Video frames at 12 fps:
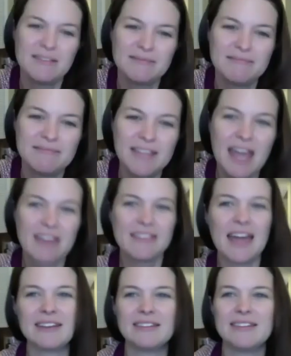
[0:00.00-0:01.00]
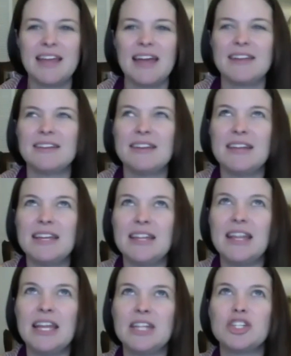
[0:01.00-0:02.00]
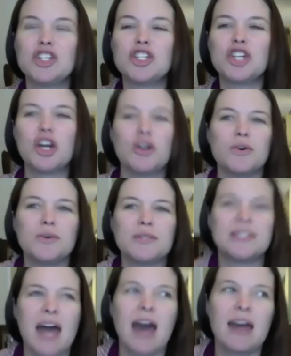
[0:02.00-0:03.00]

Yeah. That it shows that